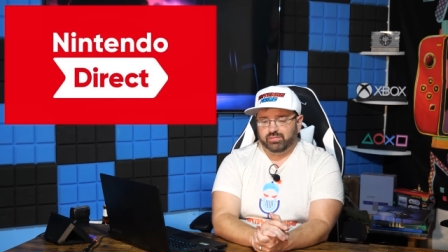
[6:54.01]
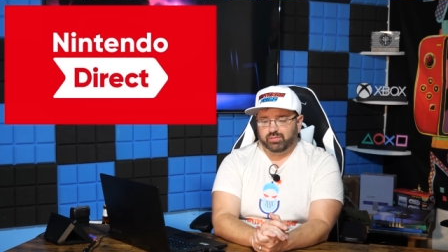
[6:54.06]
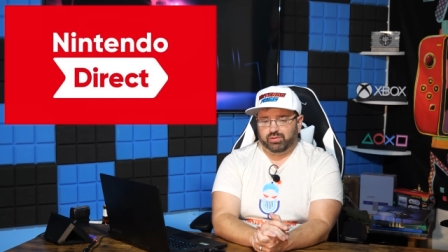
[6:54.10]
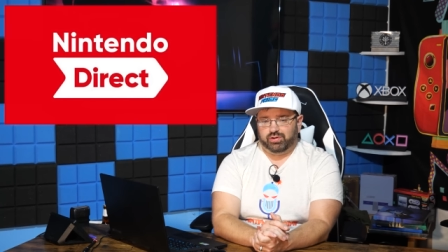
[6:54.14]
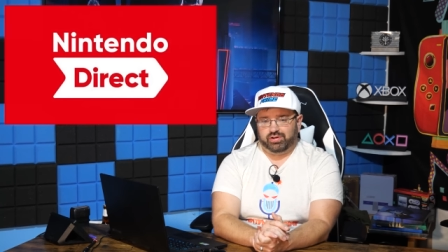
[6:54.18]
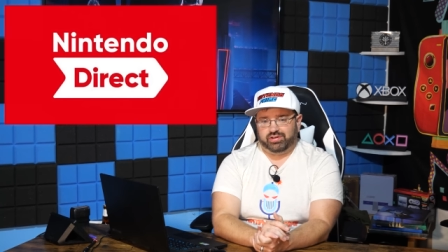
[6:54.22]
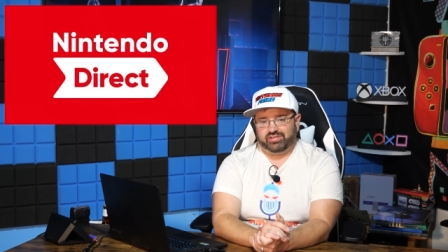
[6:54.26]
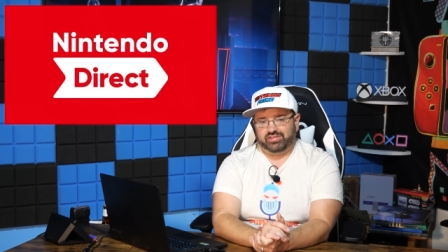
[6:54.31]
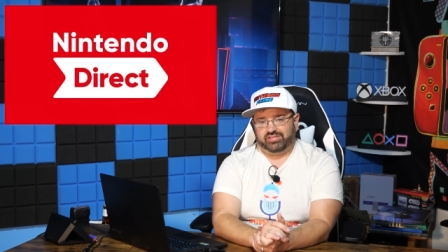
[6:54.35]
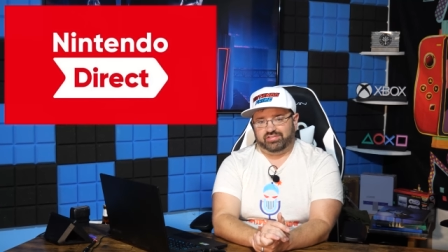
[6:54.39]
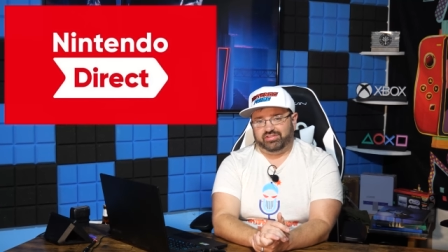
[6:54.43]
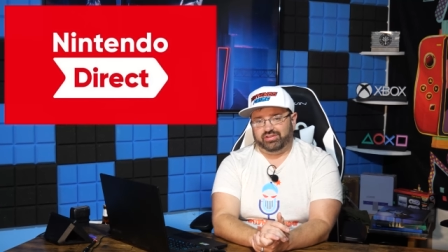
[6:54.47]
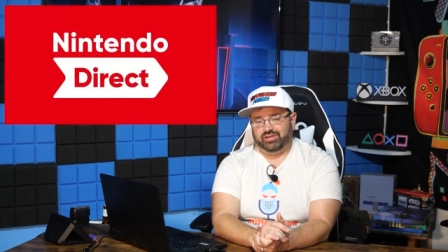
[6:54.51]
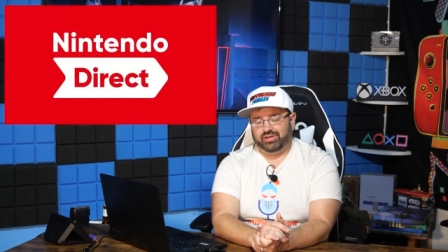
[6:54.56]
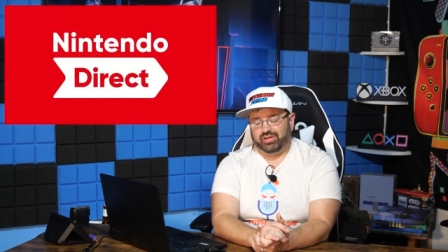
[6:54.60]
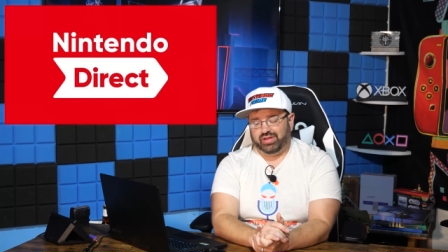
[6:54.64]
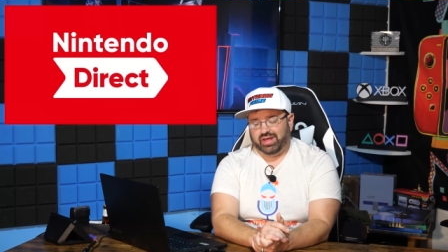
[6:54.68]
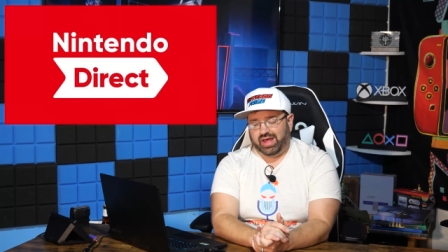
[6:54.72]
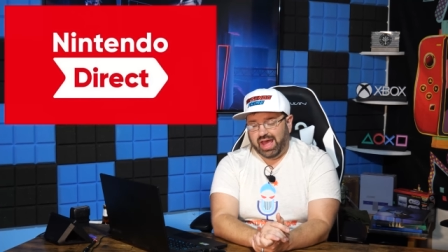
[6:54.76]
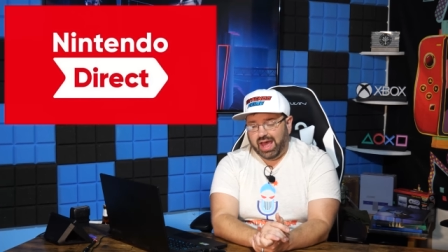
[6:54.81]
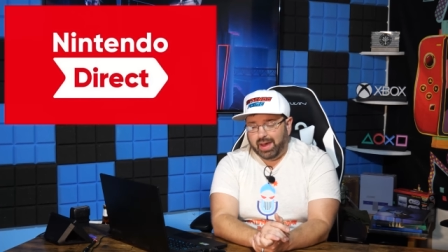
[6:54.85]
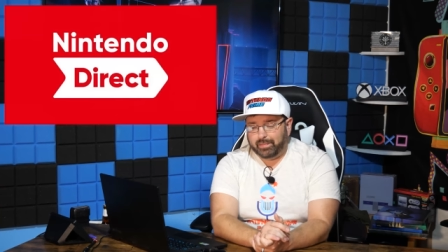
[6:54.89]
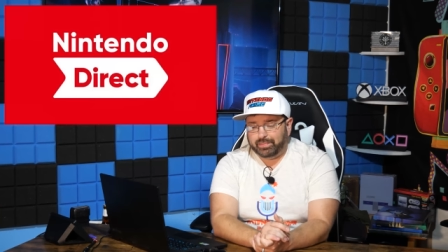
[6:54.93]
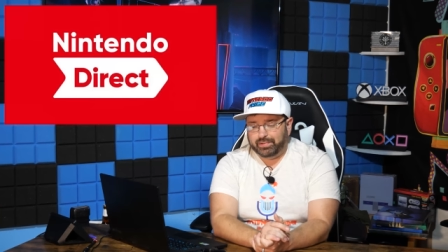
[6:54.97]
for it to still
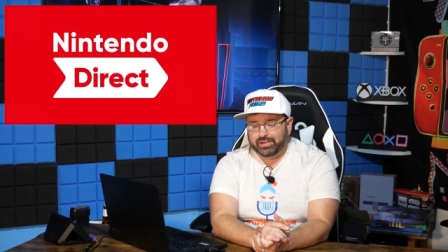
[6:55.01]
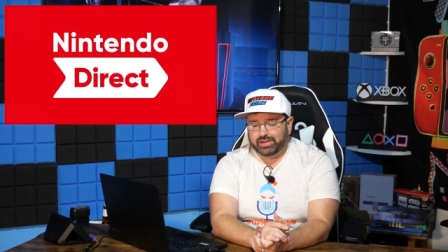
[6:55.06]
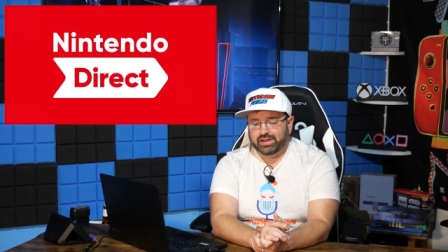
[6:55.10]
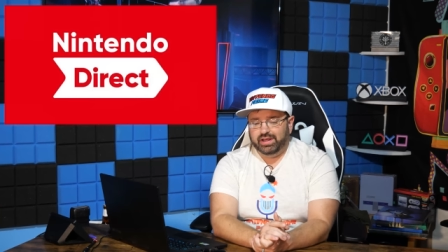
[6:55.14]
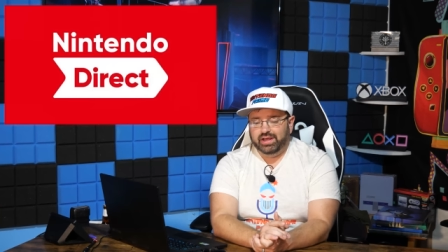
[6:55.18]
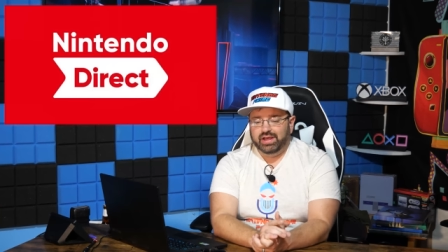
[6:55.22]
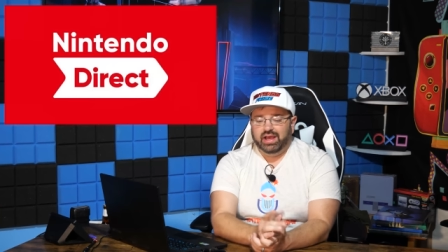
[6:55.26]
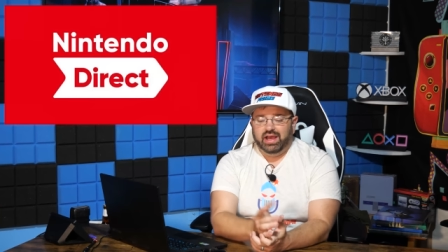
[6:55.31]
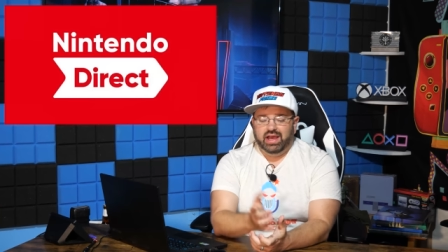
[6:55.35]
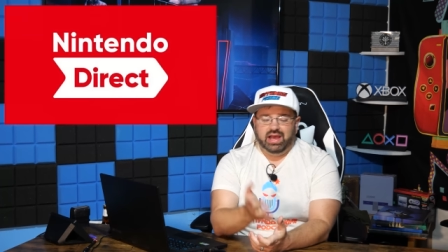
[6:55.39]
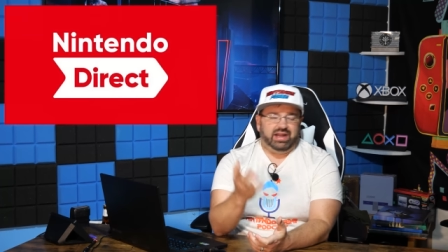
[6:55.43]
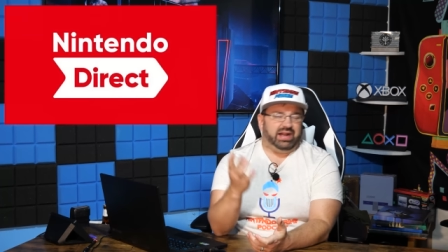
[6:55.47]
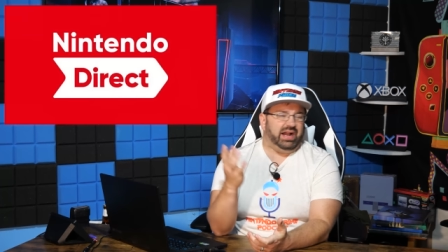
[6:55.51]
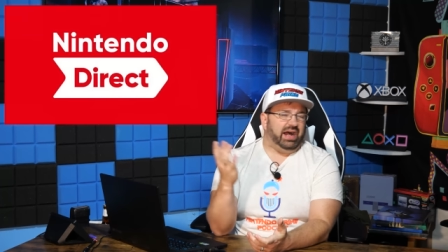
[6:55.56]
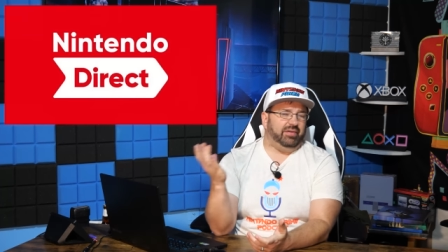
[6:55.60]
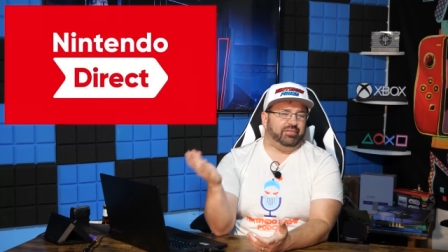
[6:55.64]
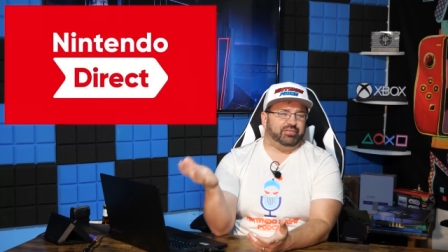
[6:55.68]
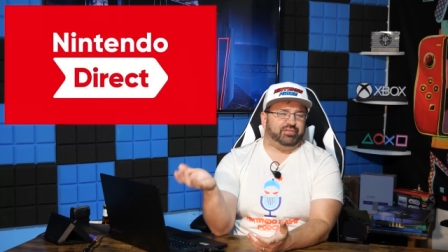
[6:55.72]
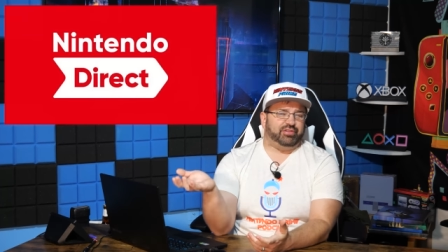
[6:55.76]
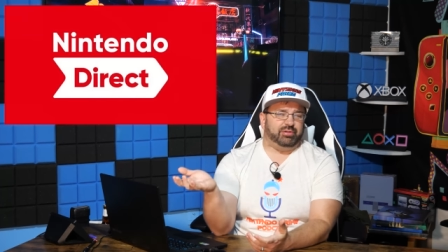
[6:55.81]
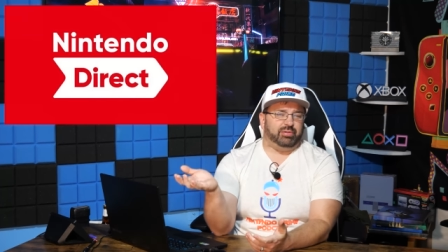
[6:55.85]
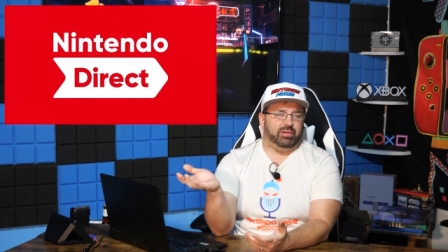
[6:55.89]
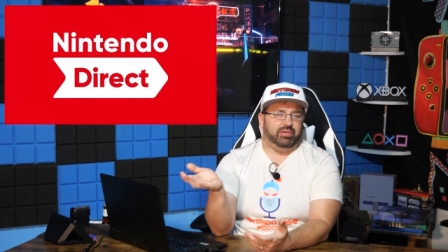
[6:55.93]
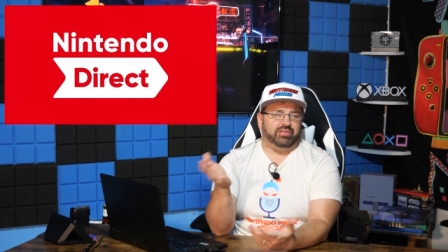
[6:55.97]
happen. And
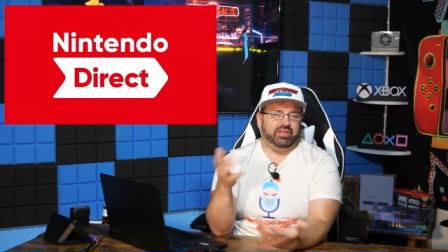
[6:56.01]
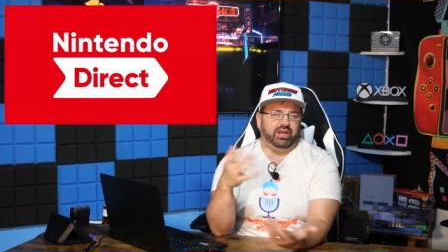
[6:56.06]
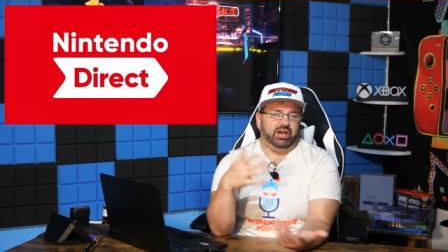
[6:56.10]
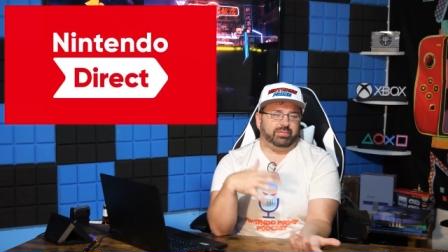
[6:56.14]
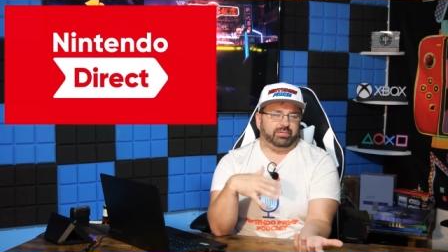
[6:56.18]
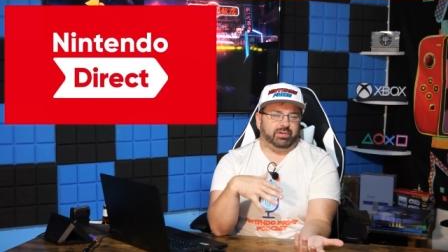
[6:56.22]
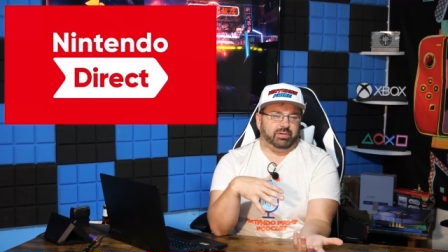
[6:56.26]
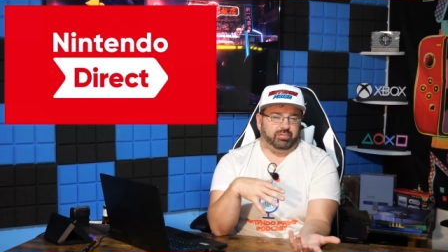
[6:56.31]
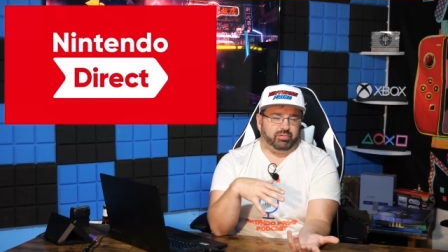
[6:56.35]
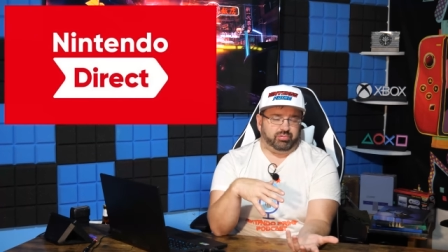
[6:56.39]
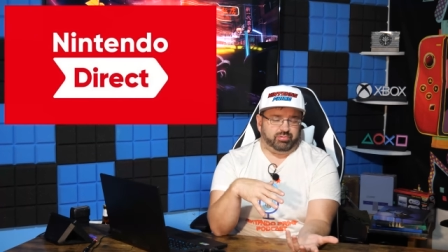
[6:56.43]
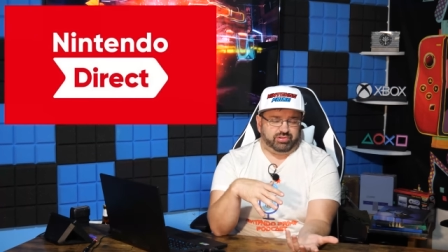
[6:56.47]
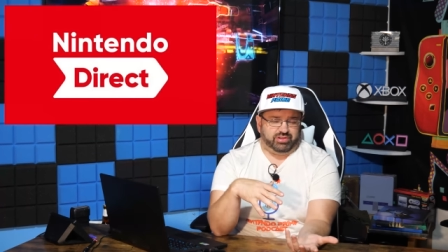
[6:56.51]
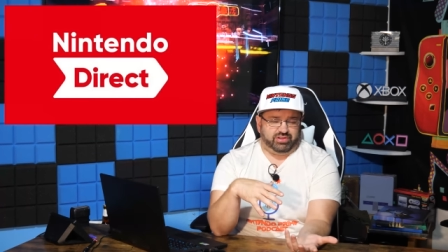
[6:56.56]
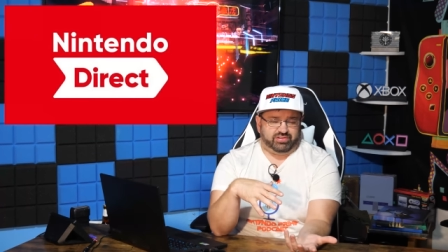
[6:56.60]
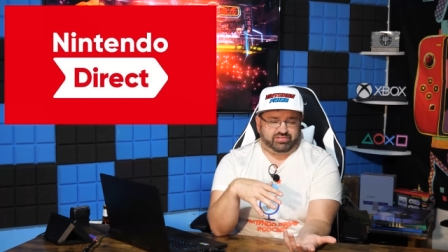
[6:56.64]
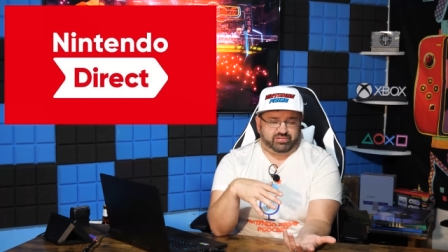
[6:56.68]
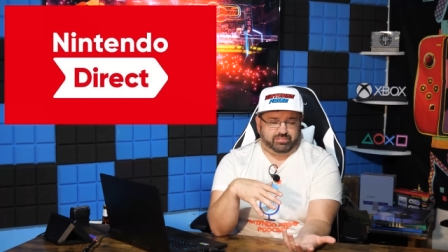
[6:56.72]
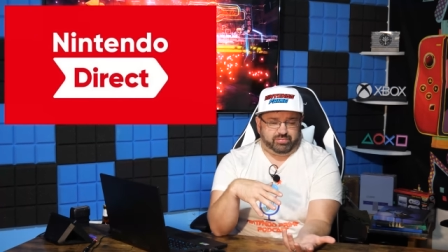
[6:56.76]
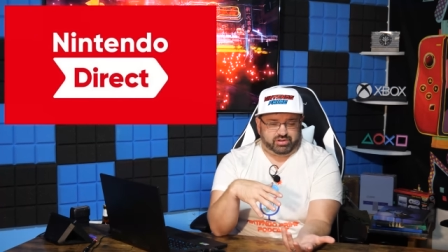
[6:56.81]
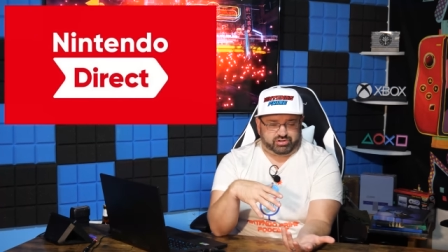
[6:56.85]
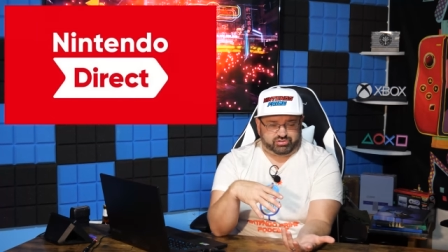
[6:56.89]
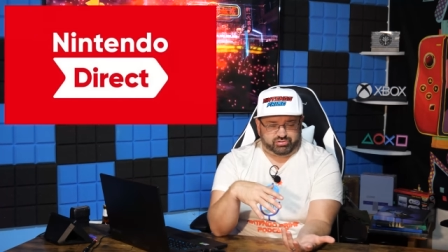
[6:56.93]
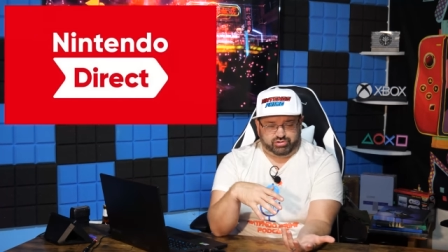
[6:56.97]
obviously we have the upcoming
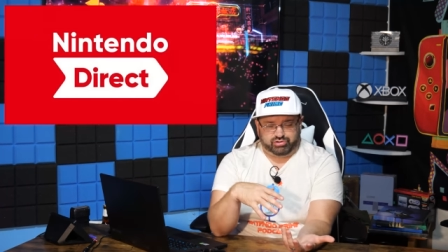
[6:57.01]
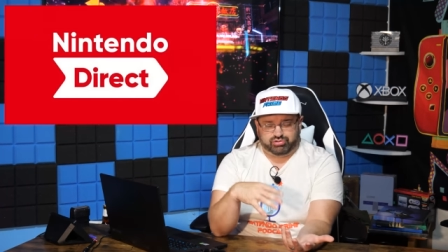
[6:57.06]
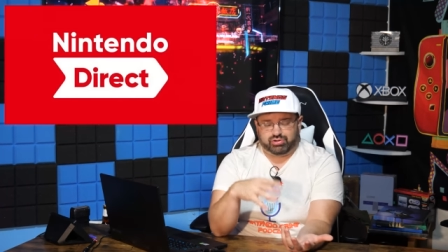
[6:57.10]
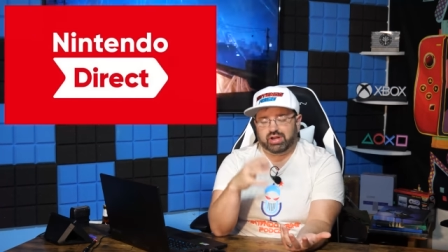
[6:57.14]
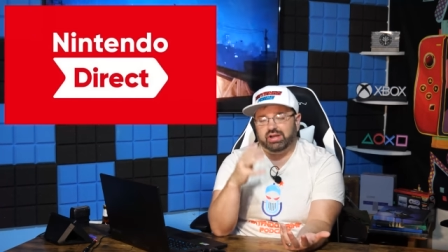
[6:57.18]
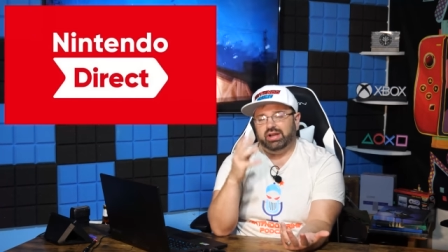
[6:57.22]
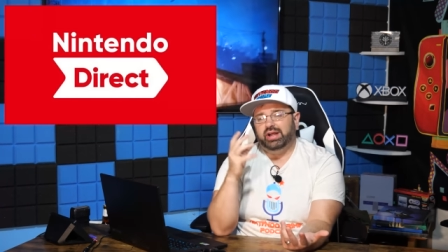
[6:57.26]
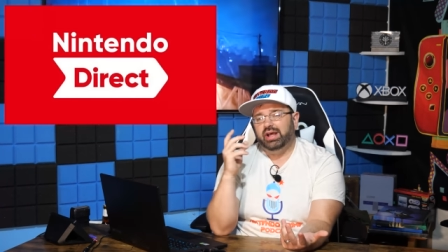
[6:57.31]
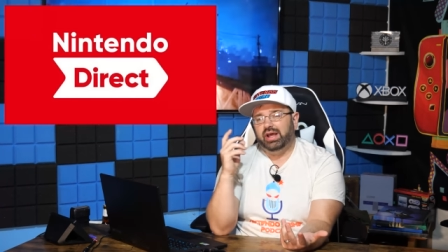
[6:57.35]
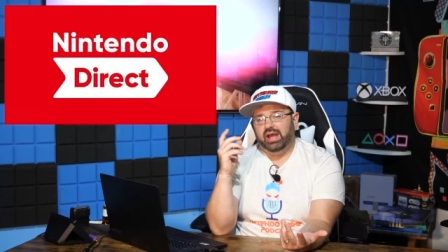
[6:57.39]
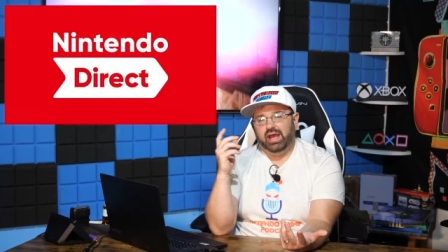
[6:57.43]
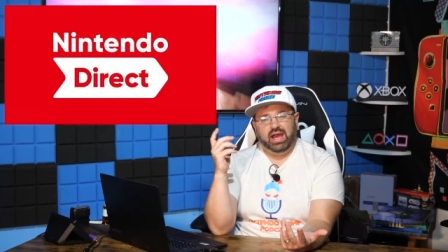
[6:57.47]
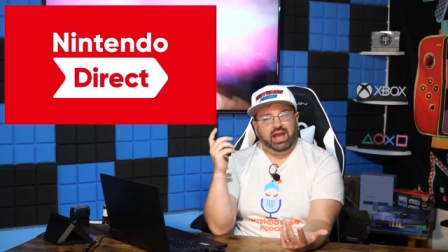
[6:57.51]
release of Metroid Dread,